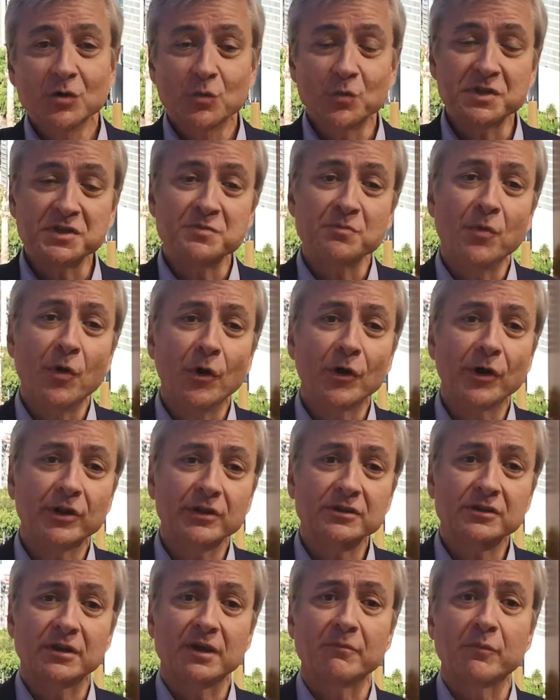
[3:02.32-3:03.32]
with
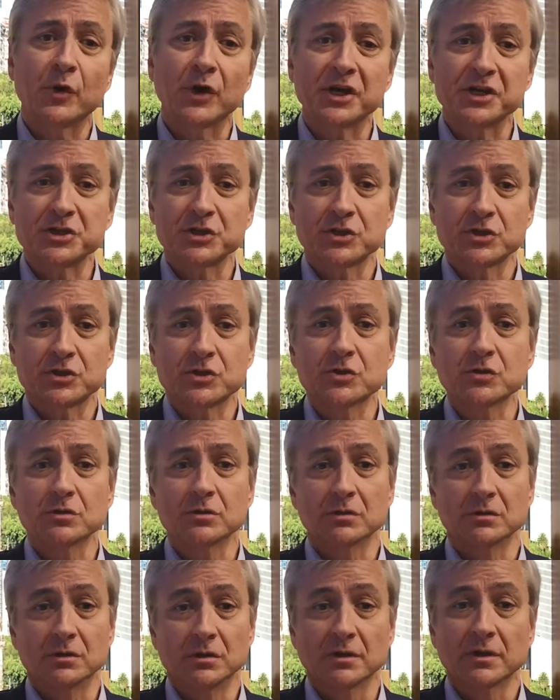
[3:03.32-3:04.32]
modern collaboration
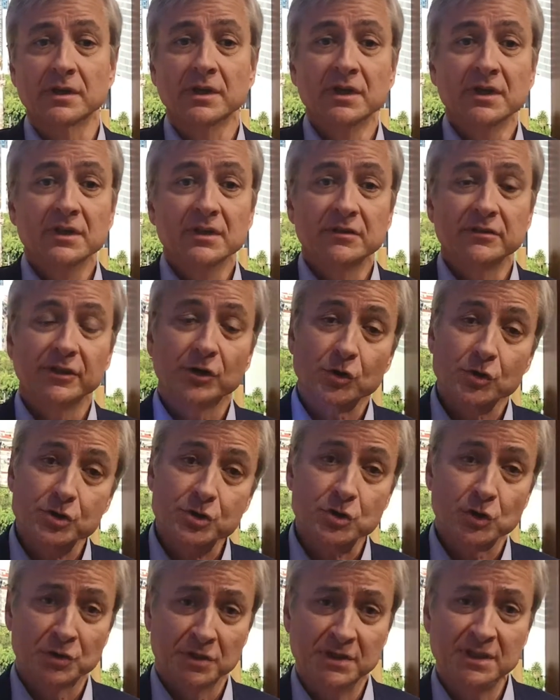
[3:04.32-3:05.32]
tools. They
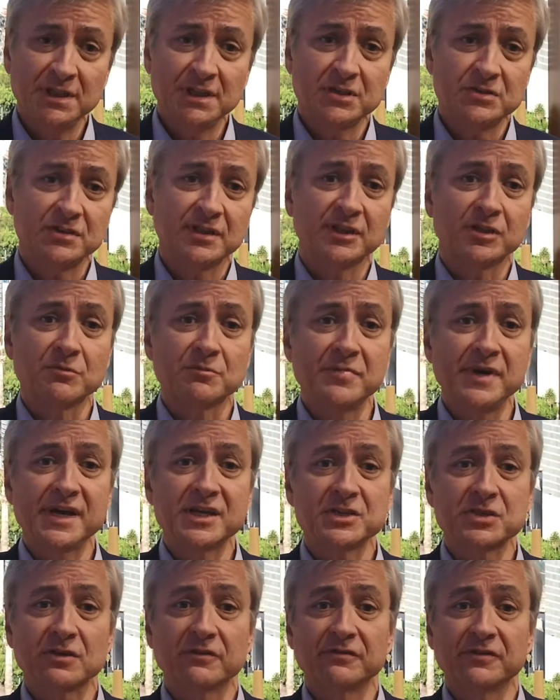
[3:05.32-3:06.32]
also need to get the
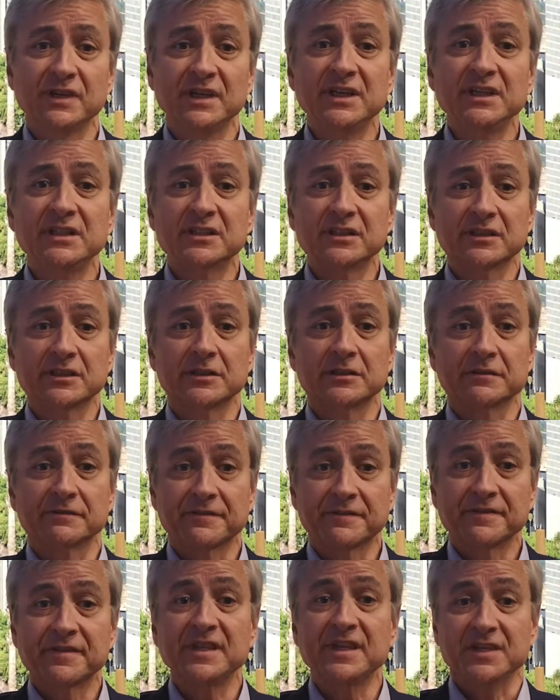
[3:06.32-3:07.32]
best of Internet of
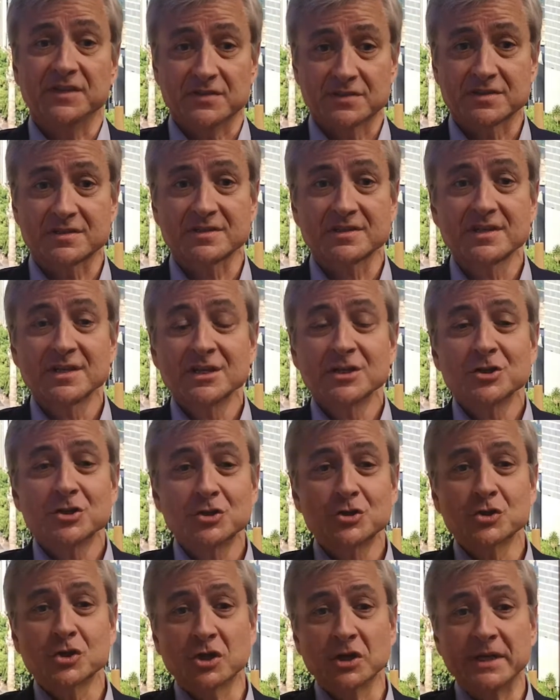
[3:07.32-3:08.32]
Things
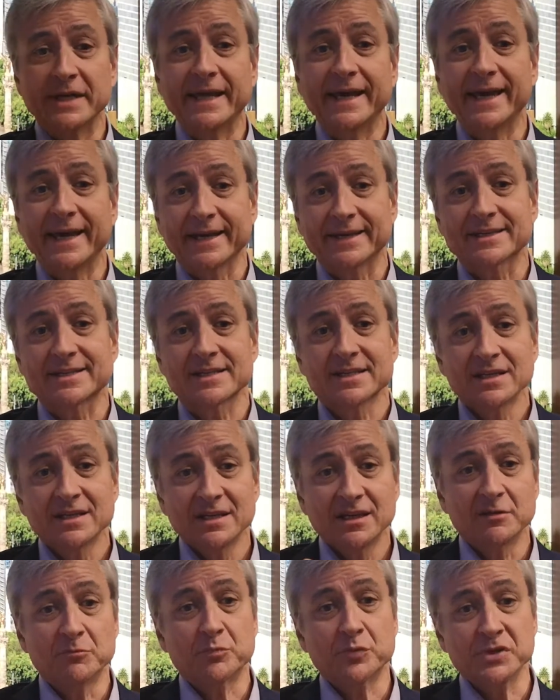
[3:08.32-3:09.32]
to connect
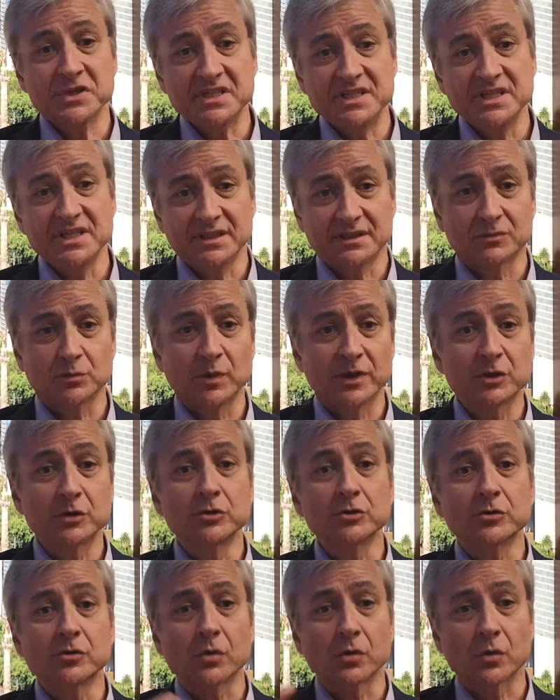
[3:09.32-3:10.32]
and predict what
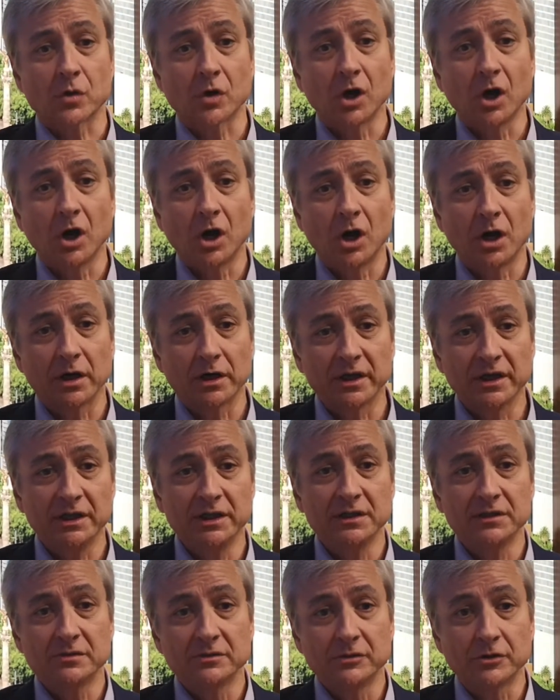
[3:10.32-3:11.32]
could go wrong
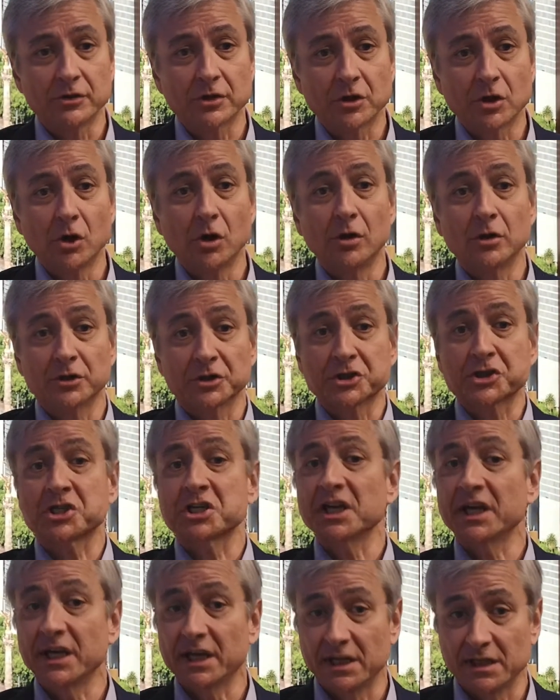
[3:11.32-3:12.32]
in the cold
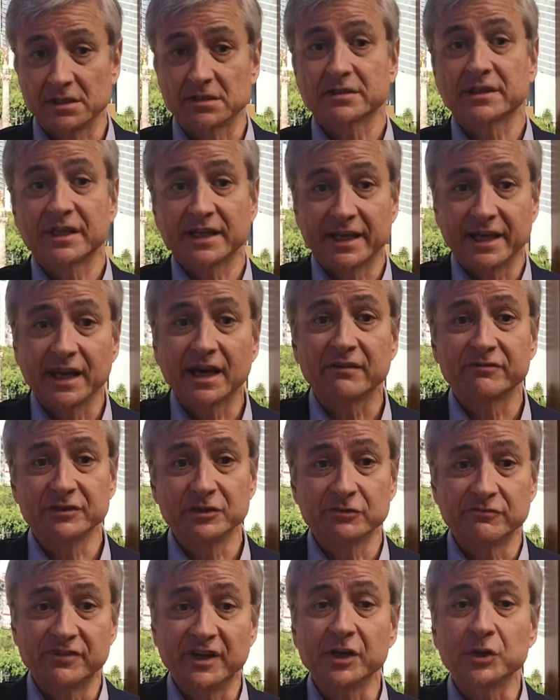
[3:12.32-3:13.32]
chain that they have in
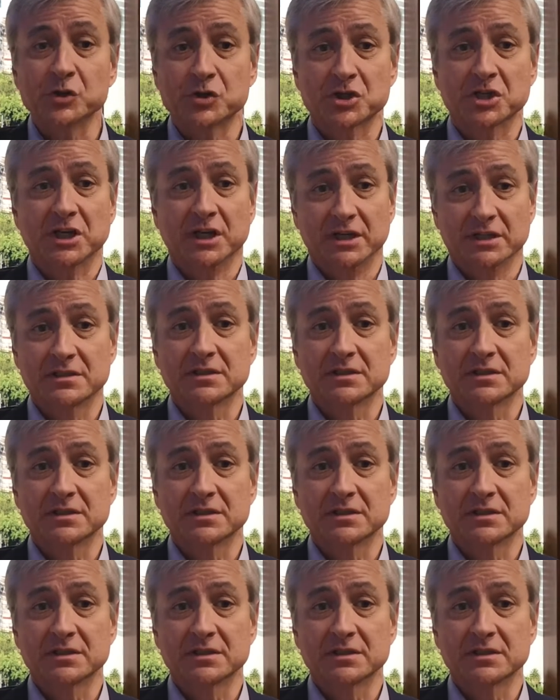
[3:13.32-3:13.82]
the value chain.